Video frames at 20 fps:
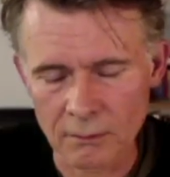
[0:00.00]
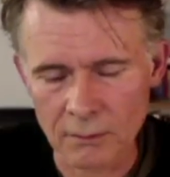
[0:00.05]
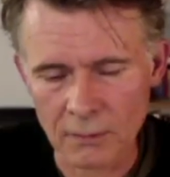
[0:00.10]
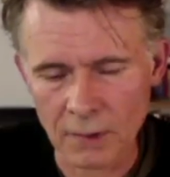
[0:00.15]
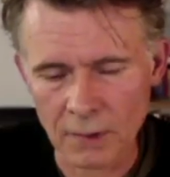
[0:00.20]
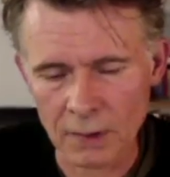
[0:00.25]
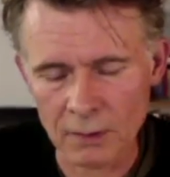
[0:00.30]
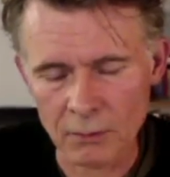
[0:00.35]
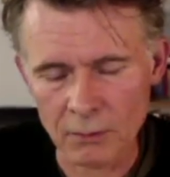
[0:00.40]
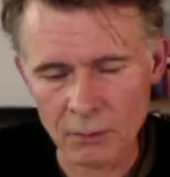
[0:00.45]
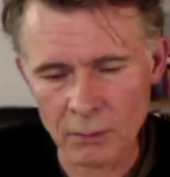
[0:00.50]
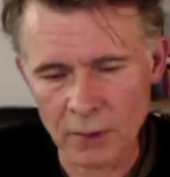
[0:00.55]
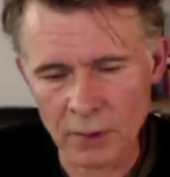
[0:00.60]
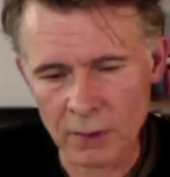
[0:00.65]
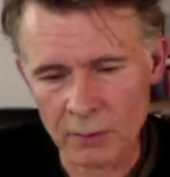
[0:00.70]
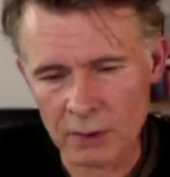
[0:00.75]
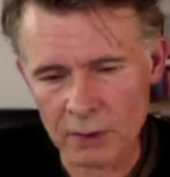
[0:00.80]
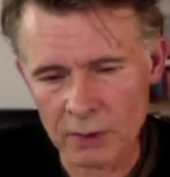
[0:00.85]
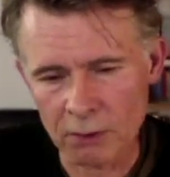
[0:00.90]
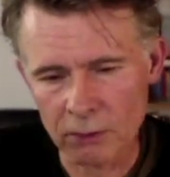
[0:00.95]
And
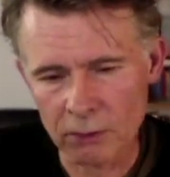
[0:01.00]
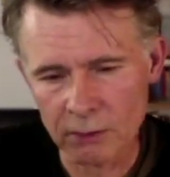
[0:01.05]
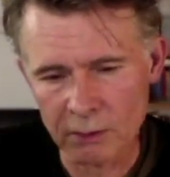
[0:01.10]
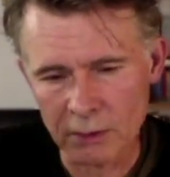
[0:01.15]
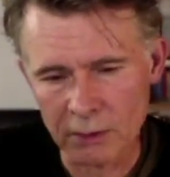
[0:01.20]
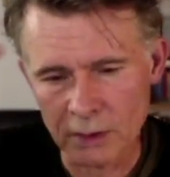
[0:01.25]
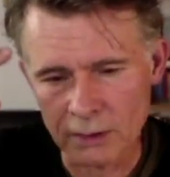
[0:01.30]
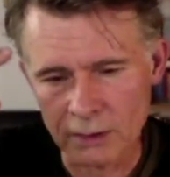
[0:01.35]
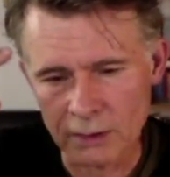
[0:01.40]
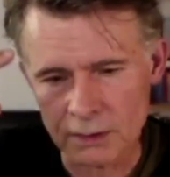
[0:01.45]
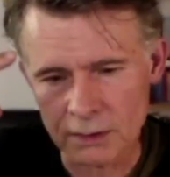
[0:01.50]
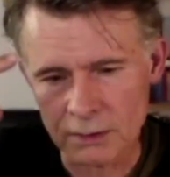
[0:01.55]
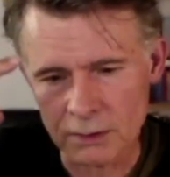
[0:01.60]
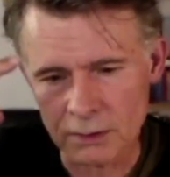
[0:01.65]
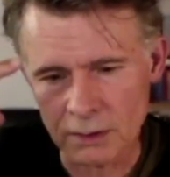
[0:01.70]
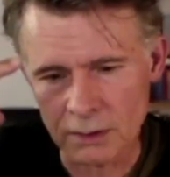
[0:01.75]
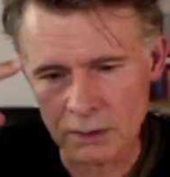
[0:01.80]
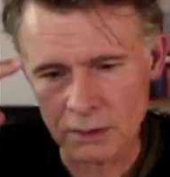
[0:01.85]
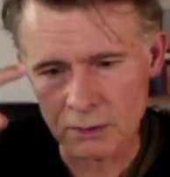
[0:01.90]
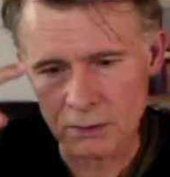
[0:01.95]
maybe you can
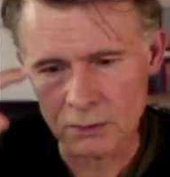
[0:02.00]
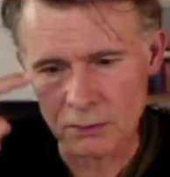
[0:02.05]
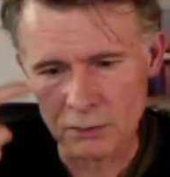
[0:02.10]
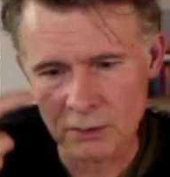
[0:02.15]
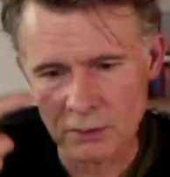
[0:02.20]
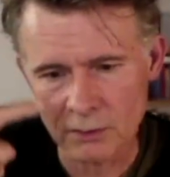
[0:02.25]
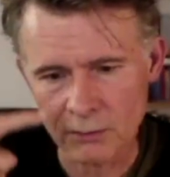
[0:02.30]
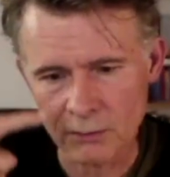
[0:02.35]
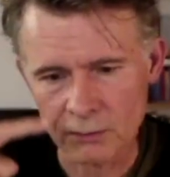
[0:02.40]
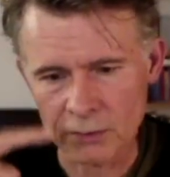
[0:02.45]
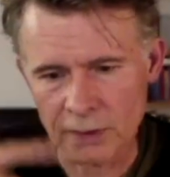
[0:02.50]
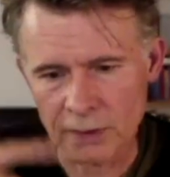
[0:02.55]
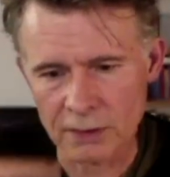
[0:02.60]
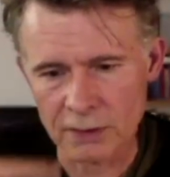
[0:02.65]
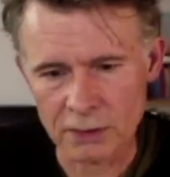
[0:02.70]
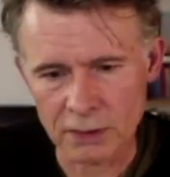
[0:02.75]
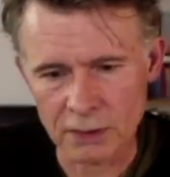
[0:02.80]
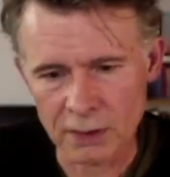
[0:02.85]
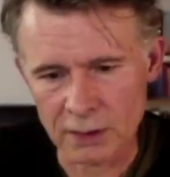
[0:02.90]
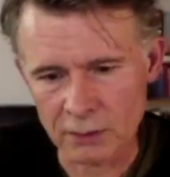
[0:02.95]
start to
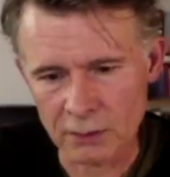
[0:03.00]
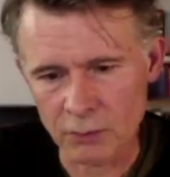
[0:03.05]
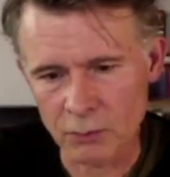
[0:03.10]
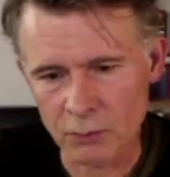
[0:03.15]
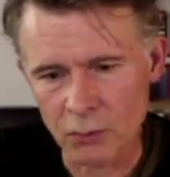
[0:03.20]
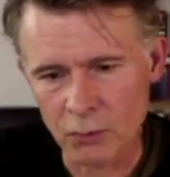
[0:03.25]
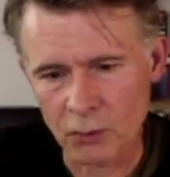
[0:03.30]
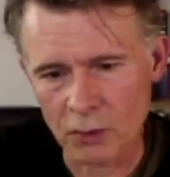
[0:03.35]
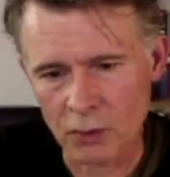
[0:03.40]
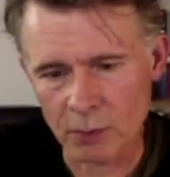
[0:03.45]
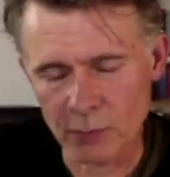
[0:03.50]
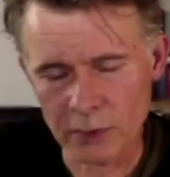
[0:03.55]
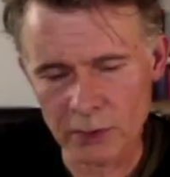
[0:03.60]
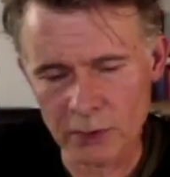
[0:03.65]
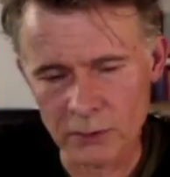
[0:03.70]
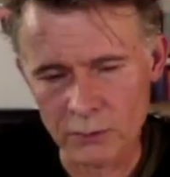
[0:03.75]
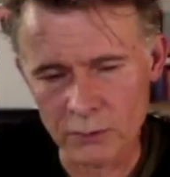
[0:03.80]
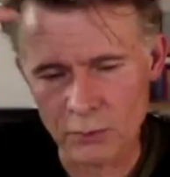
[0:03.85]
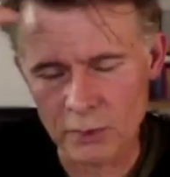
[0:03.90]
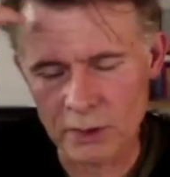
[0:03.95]
differentiate more
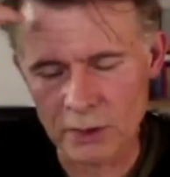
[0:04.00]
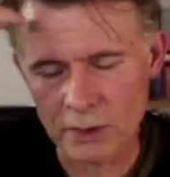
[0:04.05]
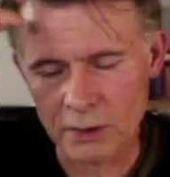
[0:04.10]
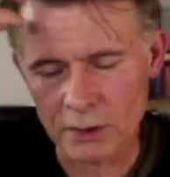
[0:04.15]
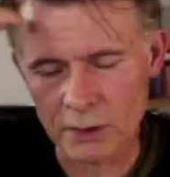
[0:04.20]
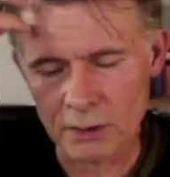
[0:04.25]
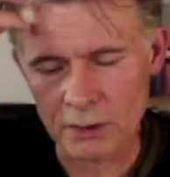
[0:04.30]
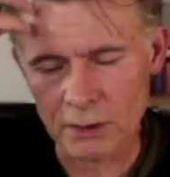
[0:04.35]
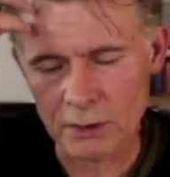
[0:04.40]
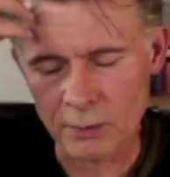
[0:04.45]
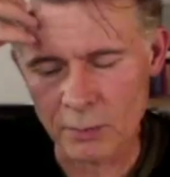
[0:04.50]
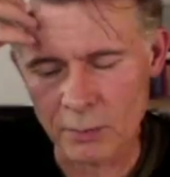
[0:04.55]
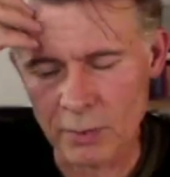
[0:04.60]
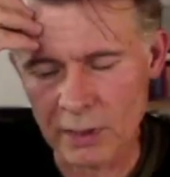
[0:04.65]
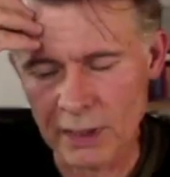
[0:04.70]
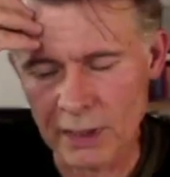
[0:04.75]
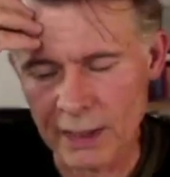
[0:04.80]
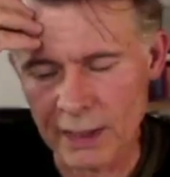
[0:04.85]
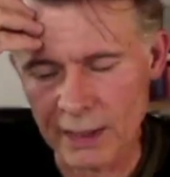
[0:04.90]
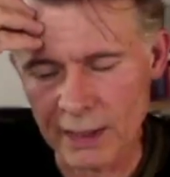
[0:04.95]
between the
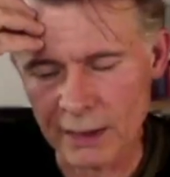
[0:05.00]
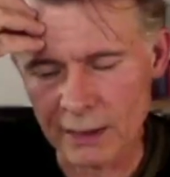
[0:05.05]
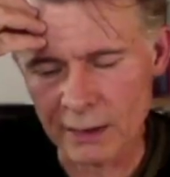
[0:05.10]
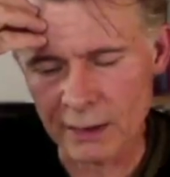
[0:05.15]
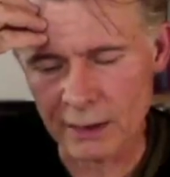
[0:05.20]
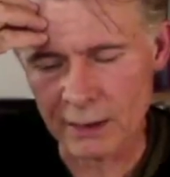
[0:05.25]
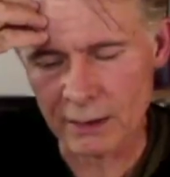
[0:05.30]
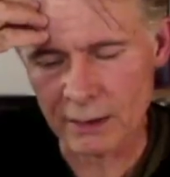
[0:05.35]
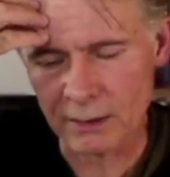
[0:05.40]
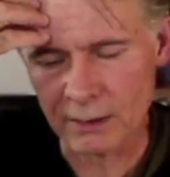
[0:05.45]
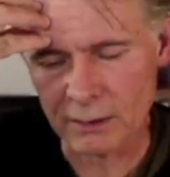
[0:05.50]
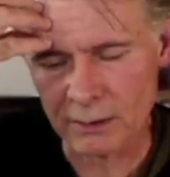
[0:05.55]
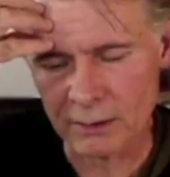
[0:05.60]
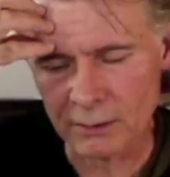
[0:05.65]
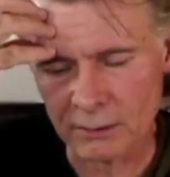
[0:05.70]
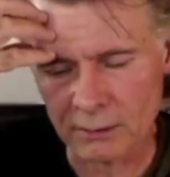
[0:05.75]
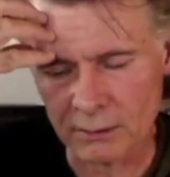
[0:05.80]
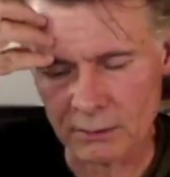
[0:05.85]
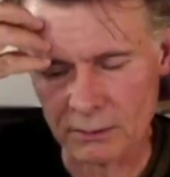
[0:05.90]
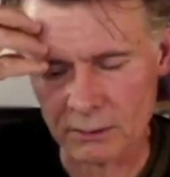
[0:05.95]
planning,
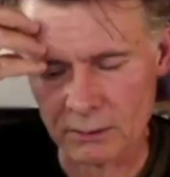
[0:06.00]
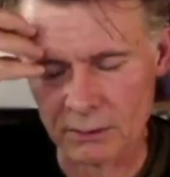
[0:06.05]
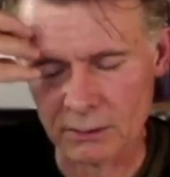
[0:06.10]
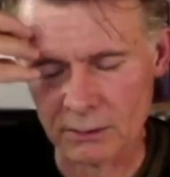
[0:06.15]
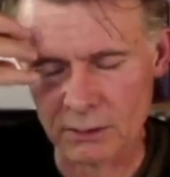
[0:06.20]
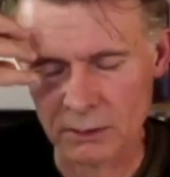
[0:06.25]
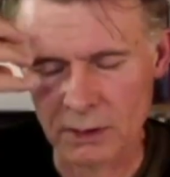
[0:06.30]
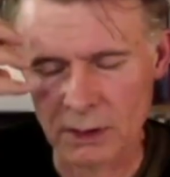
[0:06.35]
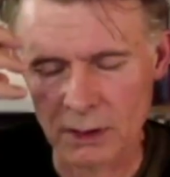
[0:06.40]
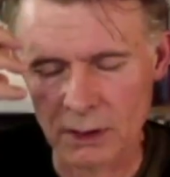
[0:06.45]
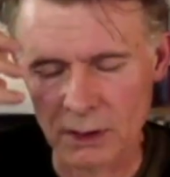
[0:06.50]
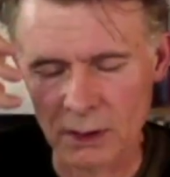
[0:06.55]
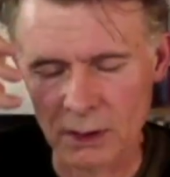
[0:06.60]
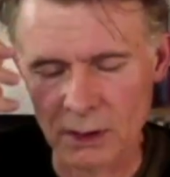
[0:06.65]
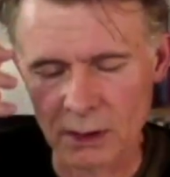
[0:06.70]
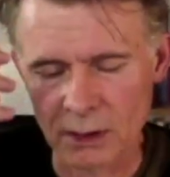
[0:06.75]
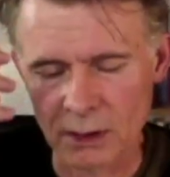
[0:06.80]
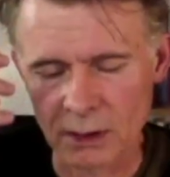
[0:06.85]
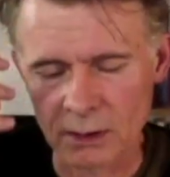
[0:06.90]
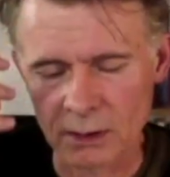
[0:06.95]

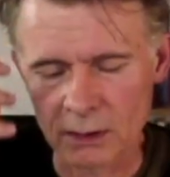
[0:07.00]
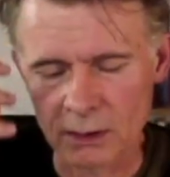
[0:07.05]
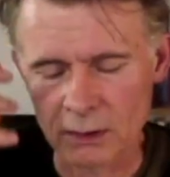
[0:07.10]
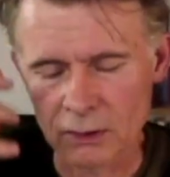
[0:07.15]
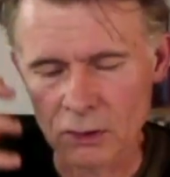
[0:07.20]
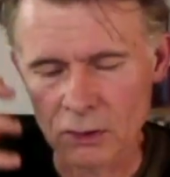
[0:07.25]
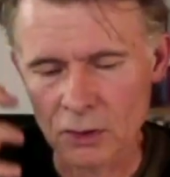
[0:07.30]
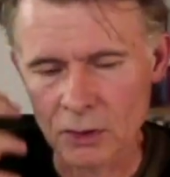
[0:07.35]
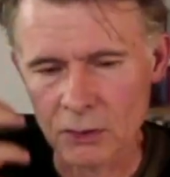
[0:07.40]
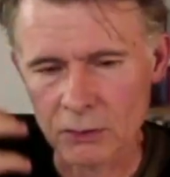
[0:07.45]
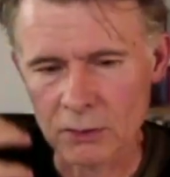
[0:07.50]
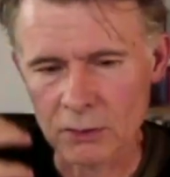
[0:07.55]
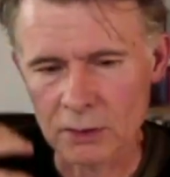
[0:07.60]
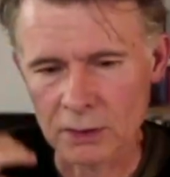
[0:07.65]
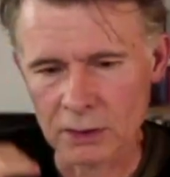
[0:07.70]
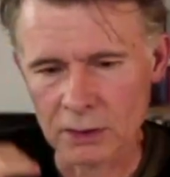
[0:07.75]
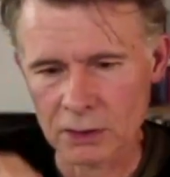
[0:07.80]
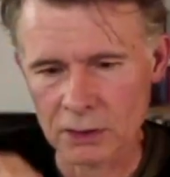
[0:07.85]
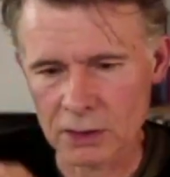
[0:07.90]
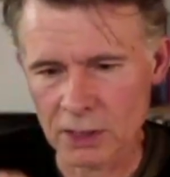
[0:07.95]
the
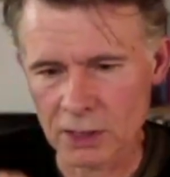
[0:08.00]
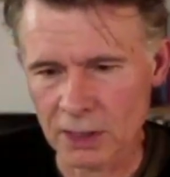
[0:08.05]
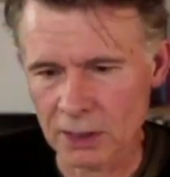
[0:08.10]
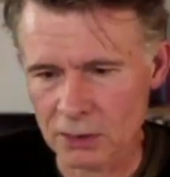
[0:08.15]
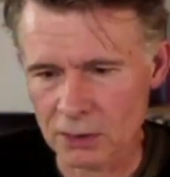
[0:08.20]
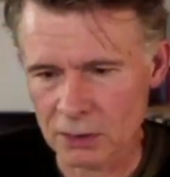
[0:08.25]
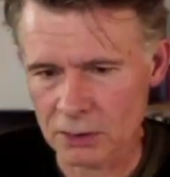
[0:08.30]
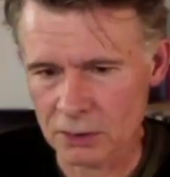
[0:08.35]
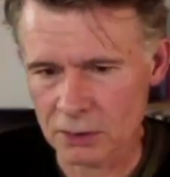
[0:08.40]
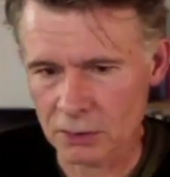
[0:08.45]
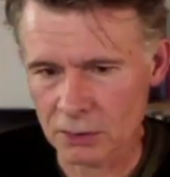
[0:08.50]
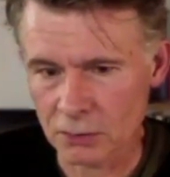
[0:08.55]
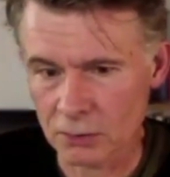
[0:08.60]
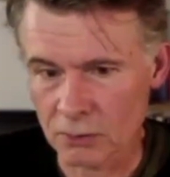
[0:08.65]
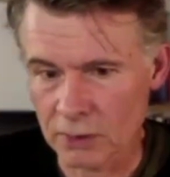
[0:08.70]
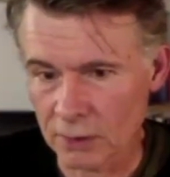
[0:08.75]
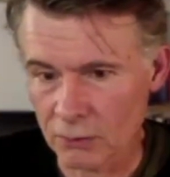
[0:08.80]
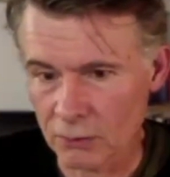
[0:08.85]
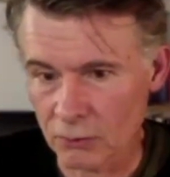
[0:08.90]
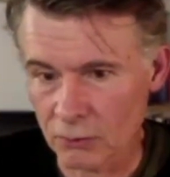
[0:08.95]
tonal changes to get